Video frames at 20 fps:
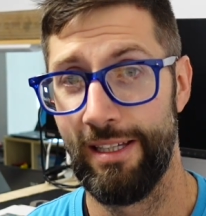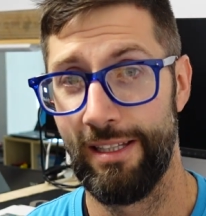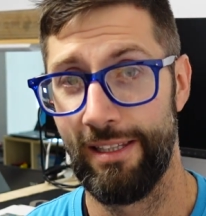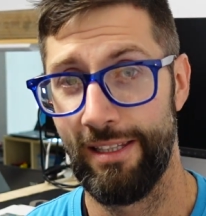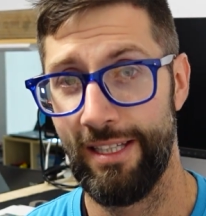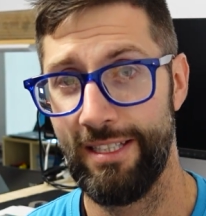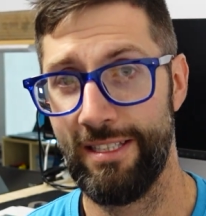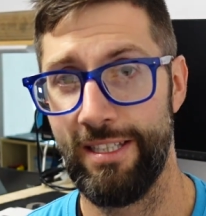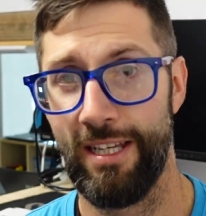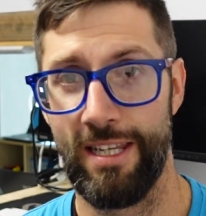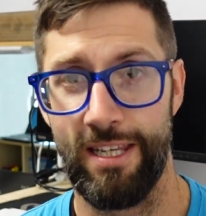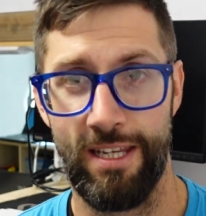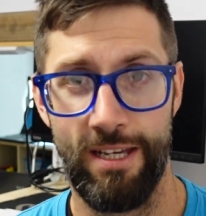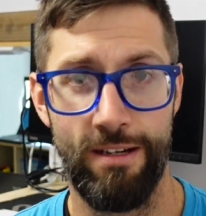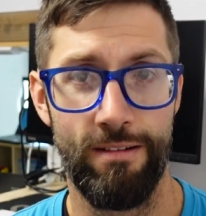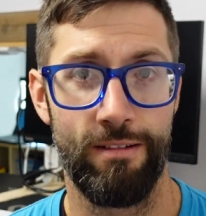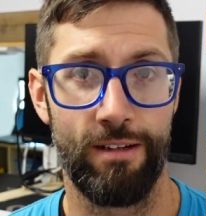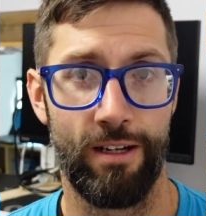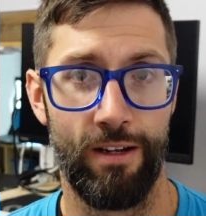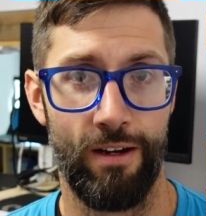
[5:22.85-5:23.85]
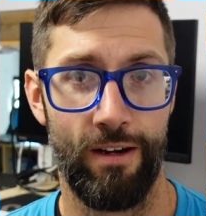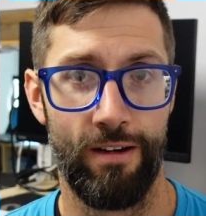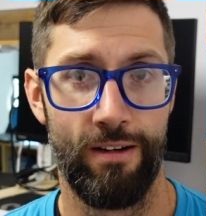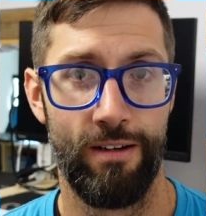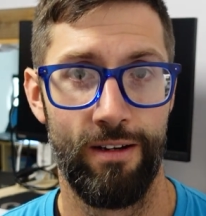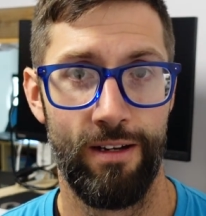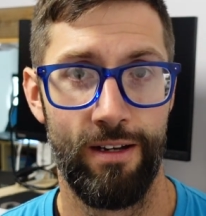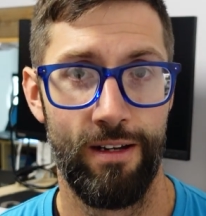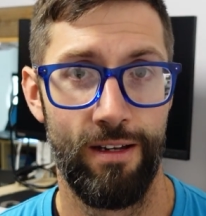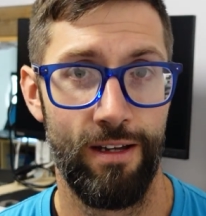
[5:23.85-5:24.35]
less than a year ago,
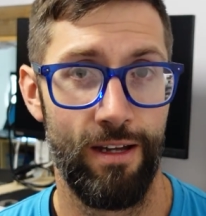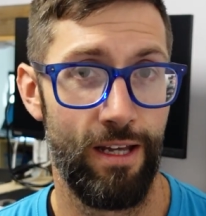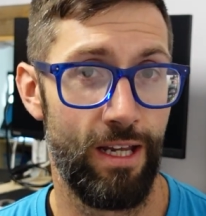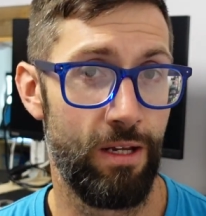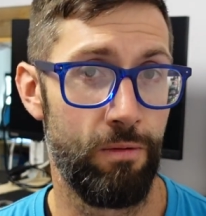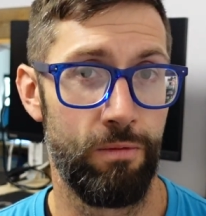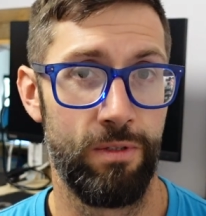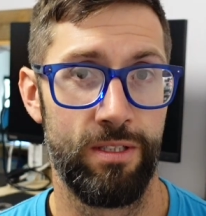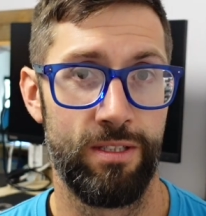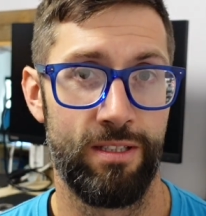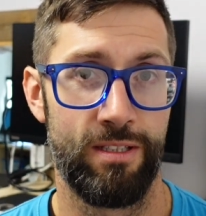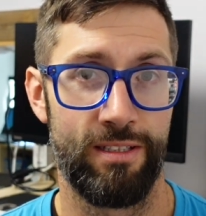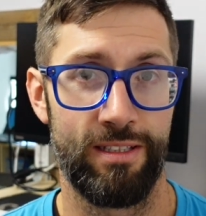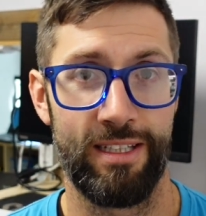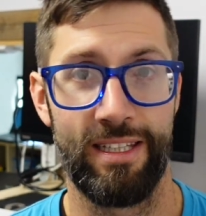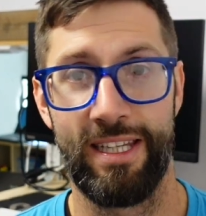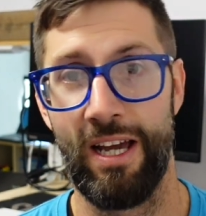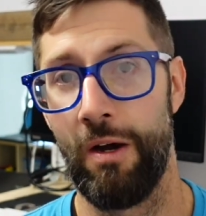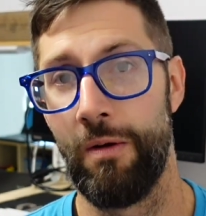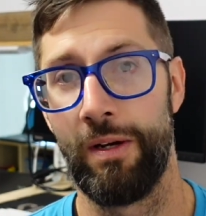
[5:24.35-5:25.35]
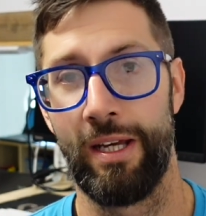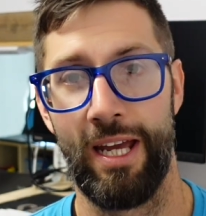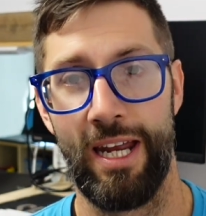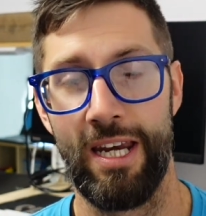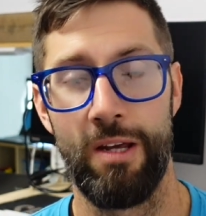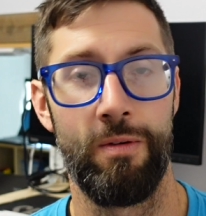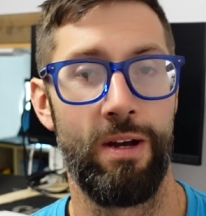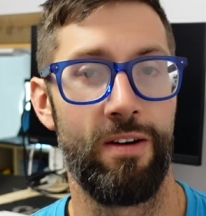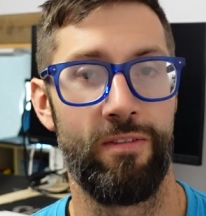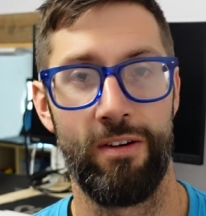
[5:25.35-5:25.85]
it was going
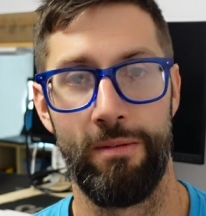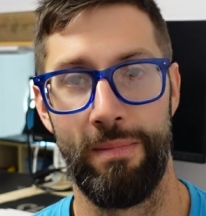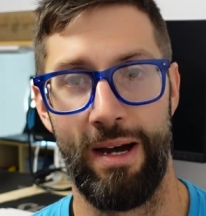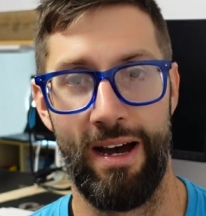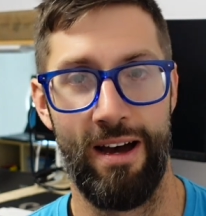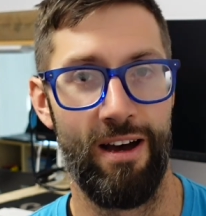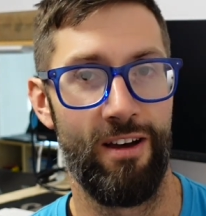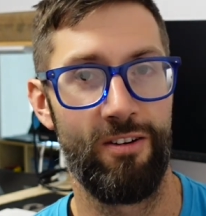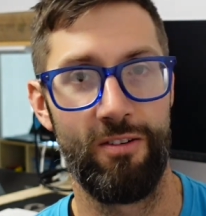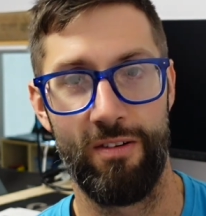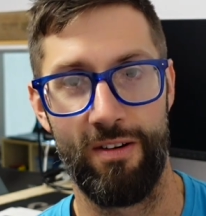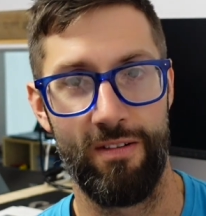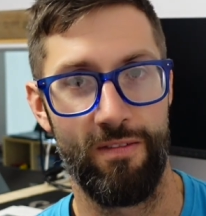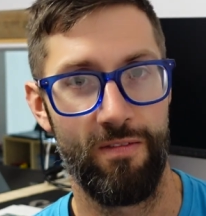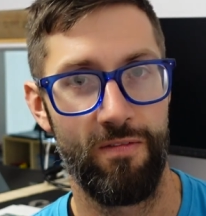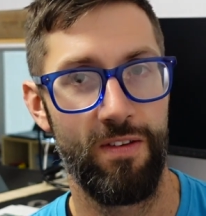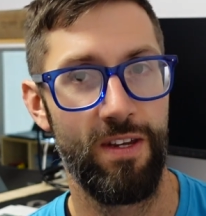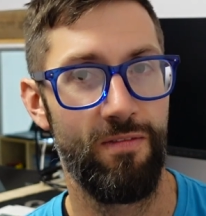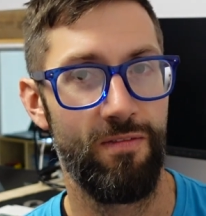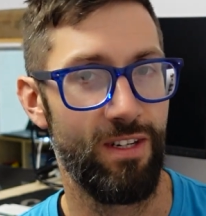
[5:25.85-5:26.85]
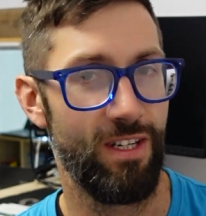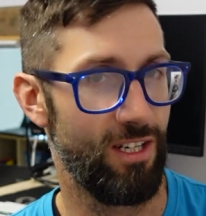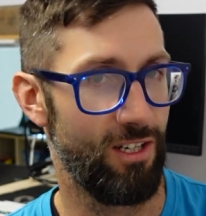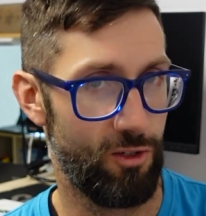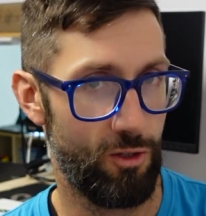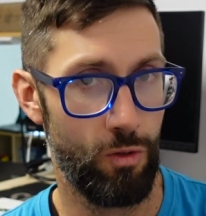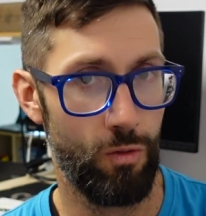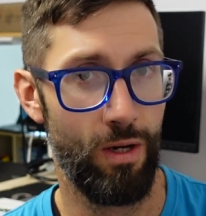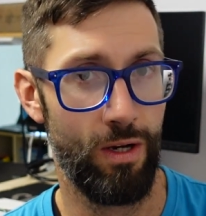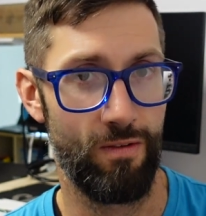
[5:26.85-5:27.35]
anywhere from 150,
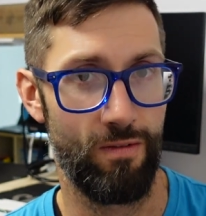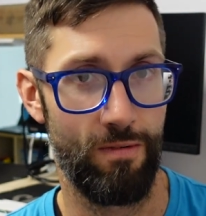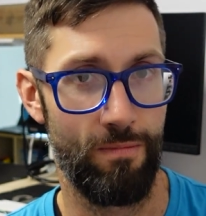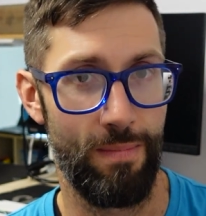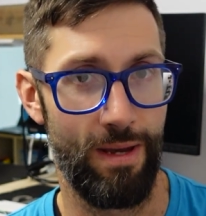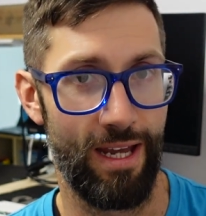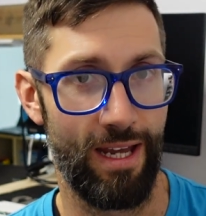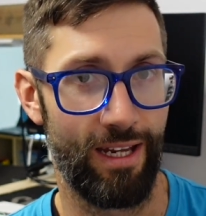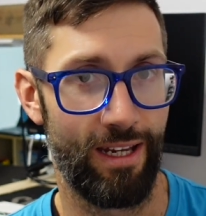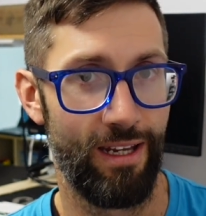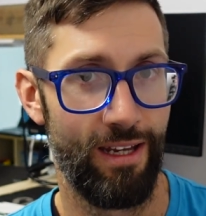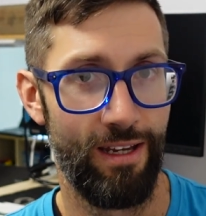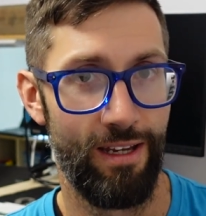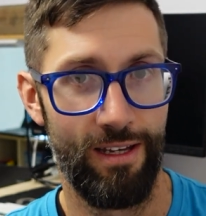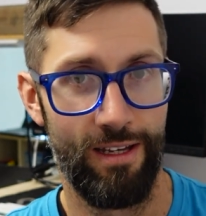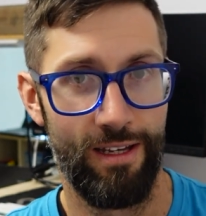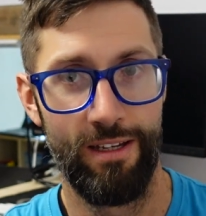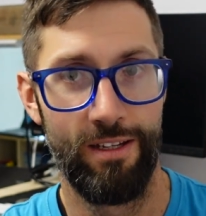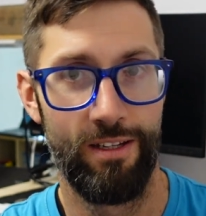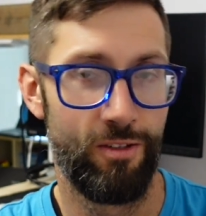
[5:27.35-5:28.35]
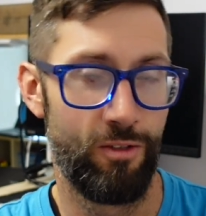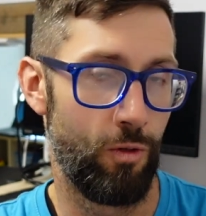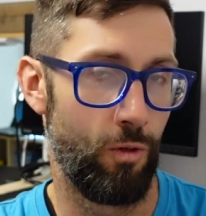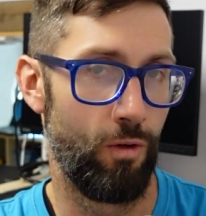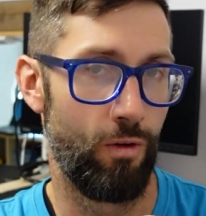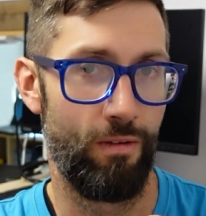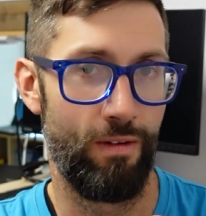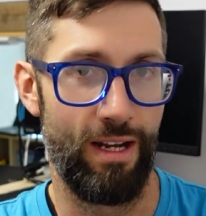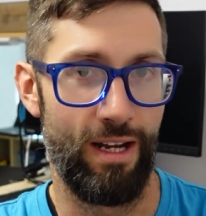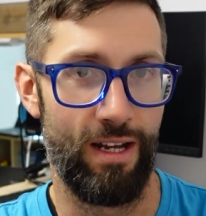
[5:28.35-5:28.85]
200 meg to
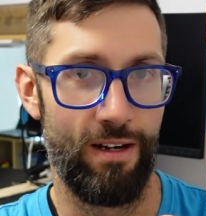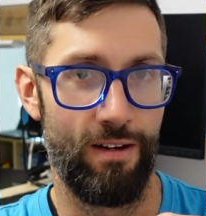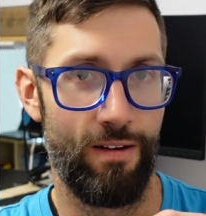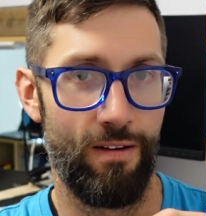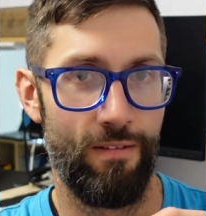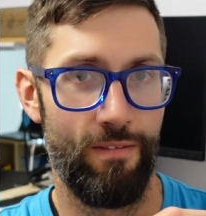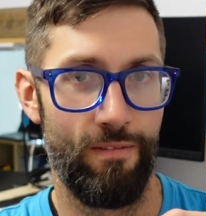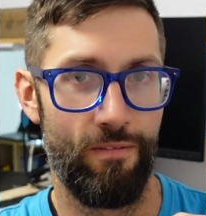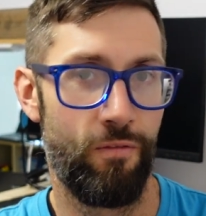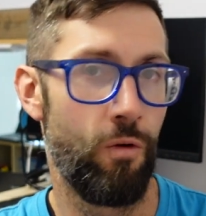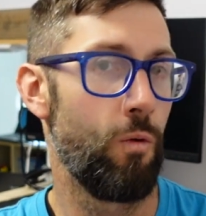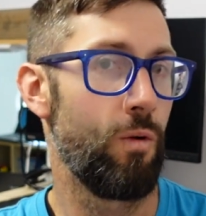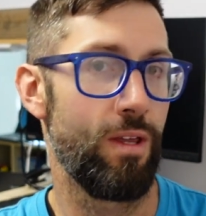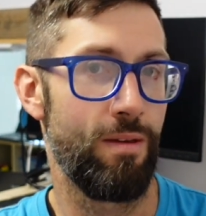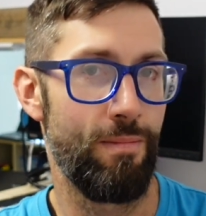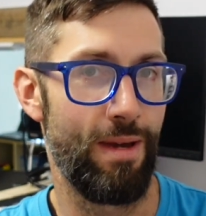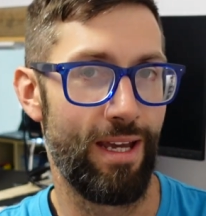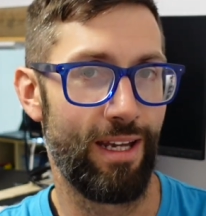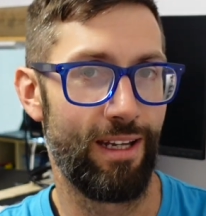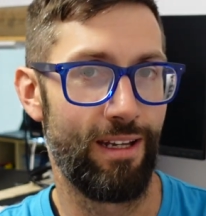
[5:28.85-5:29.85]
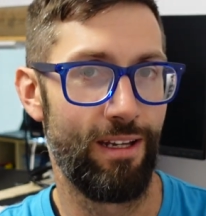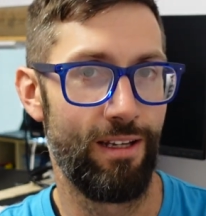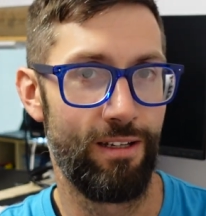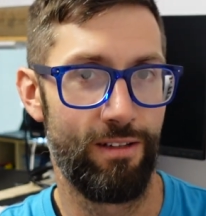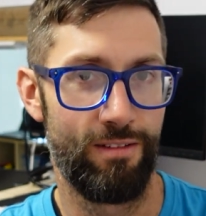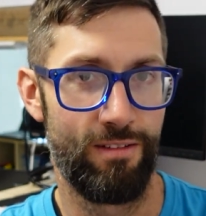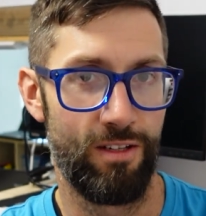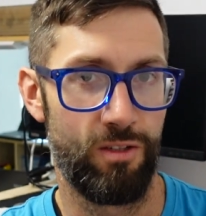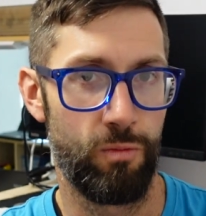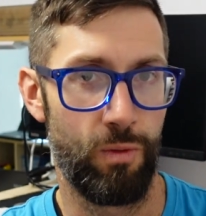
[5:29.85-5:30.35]
around 40 meg
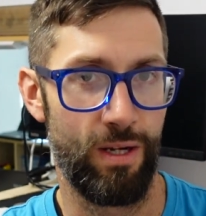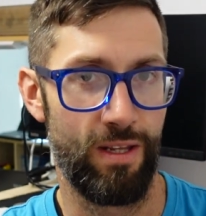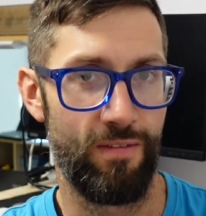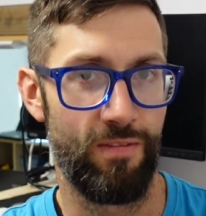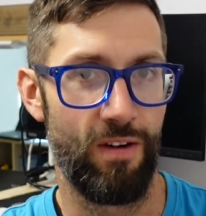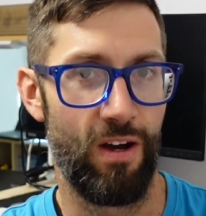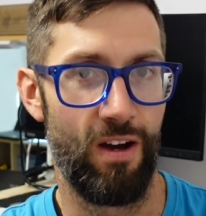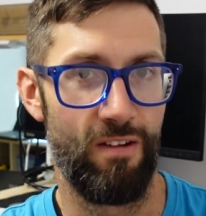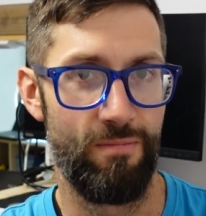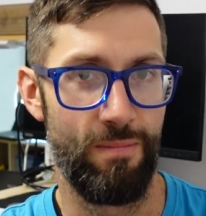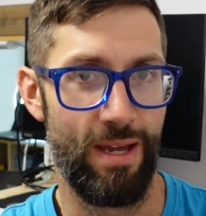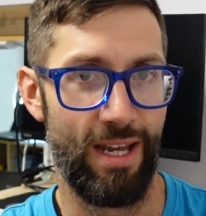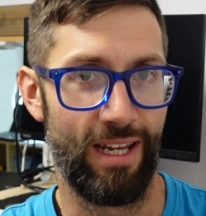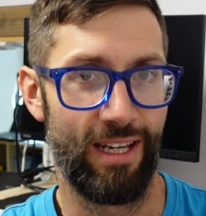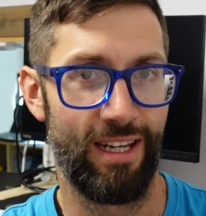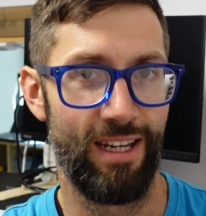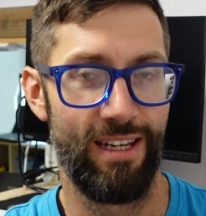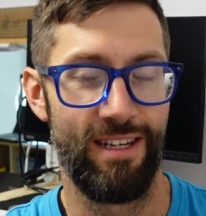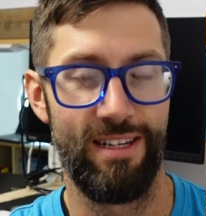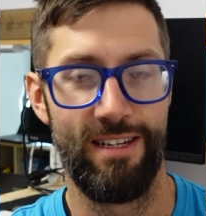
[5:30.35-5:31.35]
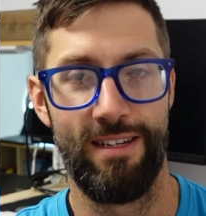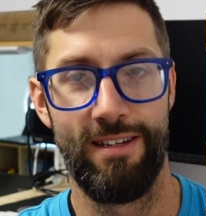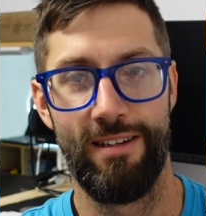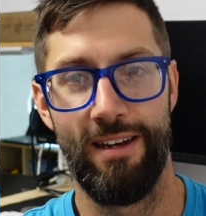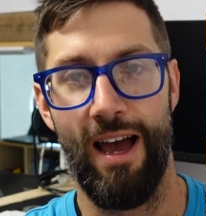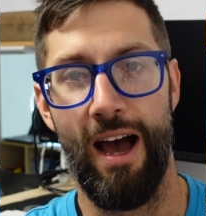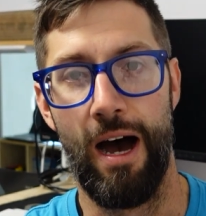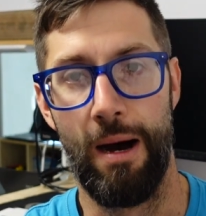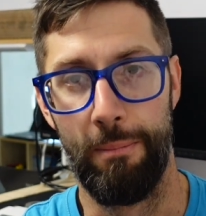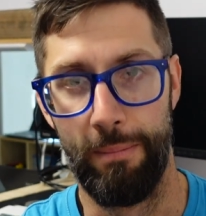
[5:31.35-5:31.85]
to 25 meg
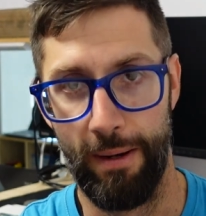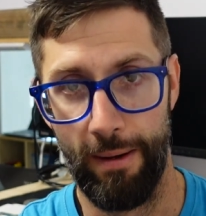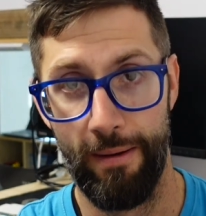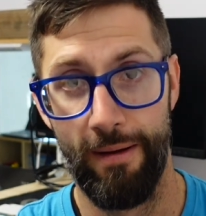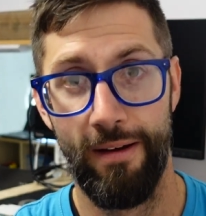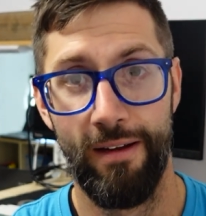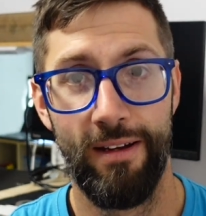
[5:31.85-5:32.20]
up.